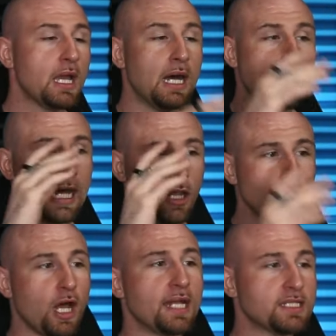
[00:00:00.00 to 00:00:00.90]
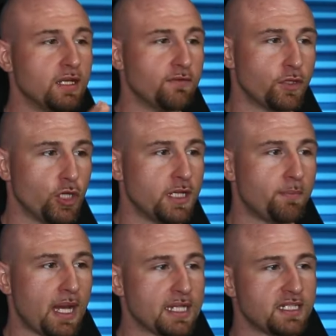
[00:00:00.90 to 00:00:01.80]
A lot of good
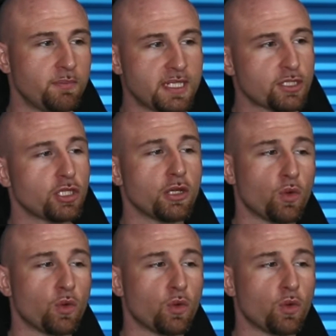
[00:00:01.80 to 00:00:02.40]
positive potential here.